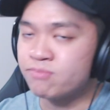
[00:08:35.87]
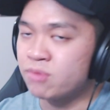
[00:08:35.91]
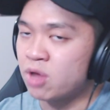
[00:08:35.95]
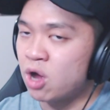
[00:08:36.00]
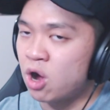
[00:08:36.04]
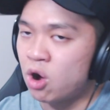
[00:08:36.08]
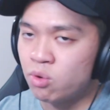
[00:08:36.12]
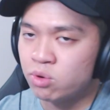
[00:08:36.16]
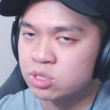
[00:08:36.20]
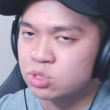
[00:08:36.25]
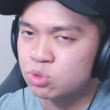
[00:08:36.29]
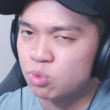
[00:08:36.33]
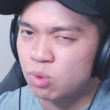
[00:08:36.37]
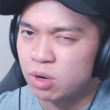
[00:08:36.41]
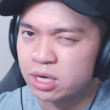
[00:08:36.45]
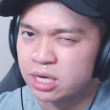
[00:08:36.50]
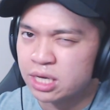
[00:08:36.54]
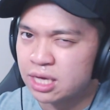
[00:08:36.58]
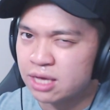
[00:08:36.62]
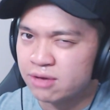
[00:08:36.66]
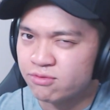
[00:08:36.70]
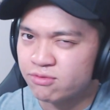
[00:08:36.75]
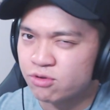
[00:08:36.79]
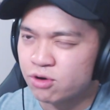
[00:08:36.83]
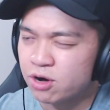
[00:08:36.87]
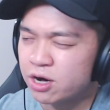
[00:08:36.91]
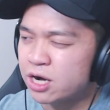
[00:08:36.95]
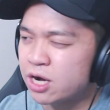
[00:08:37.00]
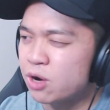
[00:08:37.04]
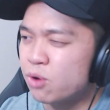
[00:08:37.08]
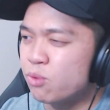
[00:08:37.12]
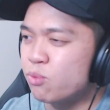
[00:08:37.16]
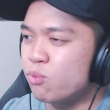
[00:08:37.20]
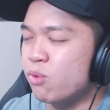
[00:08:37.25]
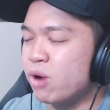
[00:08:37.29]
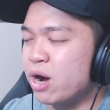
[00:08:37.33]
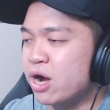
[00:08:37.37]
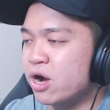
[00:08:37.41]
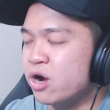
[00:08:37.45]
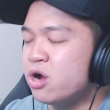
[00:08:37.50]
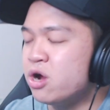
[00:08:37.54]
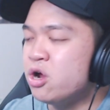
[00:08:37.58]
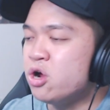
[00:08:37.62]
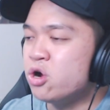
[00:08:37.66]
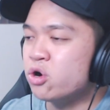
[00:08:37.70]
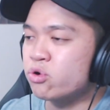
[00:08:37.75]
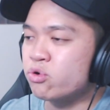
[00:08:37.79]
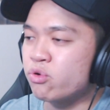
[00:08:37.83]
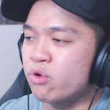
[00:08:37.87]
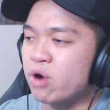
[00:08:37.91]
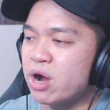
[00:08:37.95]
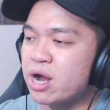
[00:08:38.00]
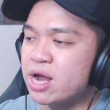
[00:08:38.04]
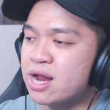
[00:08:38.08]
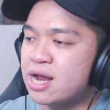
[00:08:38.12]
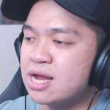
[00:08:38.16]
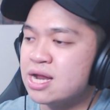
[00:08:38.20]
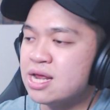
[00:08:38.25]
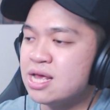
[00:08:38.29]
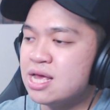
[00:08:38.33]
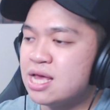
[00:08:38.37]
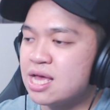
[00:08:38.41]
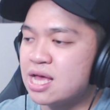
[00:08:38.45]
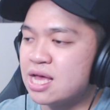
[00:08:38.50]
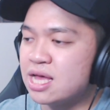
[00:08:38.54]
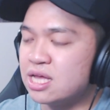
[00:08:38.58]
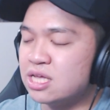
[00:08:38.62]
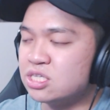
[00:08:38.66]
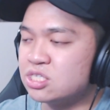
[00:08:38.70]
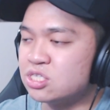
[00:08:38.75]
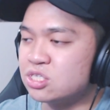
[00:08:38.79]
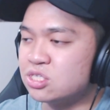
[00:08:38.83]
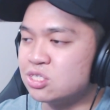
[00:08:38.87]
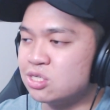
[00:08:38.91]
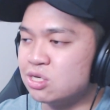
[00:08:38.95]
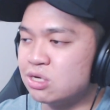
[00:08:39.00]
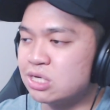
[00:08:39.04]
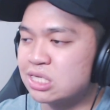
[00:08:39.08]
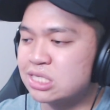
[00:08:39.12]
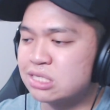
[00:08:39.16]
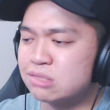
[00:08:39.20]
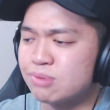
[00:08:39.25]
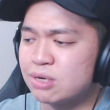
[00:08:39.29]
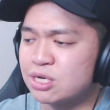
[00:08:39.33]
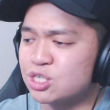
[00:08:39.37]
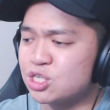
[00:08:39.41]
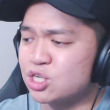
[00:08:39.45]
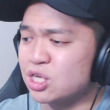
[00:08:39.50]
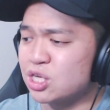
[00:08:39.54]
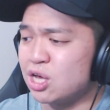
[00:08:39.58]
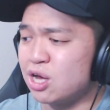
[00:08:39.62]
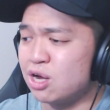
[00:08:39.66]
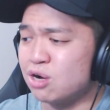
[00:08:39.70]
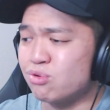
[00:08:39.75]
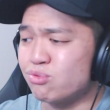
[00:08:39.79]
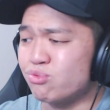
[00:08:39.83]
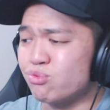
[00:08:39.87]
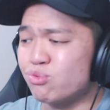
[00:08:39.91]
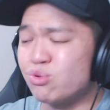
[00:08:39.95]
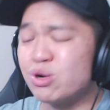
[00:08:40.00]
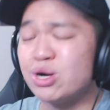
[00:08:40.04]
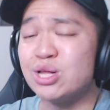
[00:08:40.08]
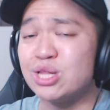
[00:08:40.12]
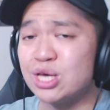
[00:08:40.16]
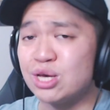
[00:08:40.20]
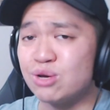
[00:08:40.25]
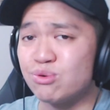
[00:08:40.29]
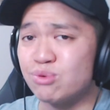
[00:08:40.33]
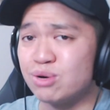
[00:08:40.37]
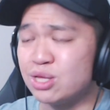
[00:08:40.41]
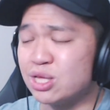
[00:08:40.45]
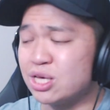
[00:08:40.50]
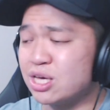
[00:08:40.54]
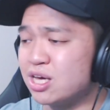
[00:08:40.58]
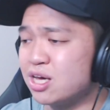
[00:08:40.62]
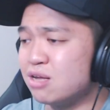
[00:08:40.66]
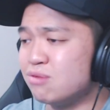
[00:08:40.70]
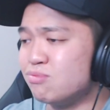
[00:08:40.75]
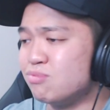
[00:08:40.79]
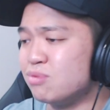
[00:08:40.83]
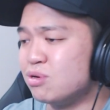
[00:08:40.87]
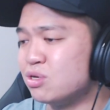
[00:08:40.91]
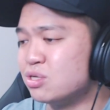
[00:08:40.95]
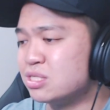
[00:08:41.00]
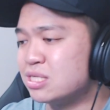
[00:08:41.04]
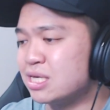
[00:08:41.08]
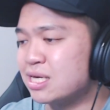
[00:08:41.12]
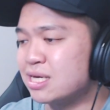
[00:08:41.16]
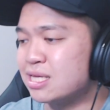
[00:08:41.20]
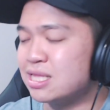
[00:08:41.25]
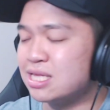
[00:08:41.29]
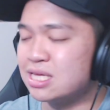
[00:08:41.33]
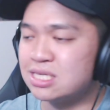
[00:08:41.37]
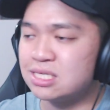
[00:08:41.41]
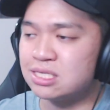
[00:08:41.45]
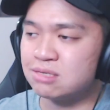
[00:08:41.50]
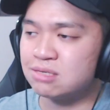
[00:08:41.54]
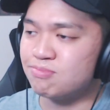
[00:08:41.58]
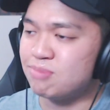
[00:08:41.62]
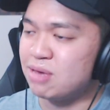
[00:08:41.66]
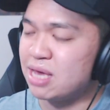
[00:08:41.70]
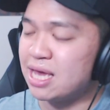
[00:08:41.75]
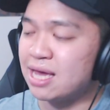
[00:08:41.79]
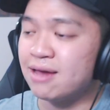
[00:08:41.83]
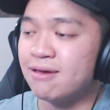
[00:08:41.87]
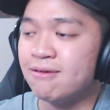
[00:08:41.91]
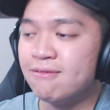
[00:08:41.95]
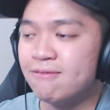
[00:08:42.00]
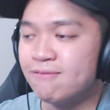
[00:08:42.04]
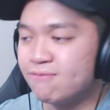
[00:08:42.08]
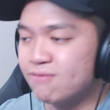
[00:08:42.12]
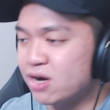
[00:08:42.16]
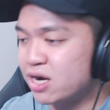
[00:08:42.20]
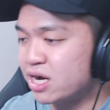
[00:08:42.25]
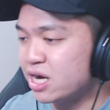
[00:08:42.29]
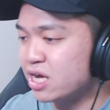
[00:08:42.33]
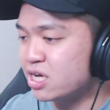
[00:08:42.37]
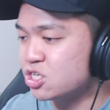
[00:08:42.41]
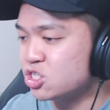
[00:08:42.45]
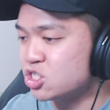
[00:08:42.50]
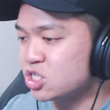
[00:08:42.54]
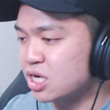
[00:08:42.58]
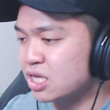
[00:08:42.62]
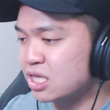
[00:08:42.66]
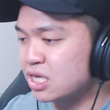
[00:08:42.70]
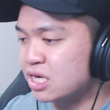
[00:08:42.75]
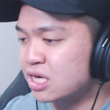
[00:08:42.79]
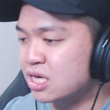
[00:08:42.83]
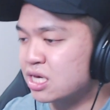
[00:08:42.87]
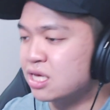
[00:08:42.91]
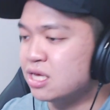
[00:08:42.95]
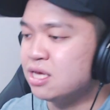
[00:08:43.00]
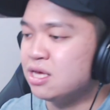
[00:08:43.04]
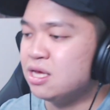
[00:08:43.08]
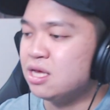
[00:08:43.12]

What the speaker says: Always want to give credit where credit is due, especially on really, really good music. This being very angelic,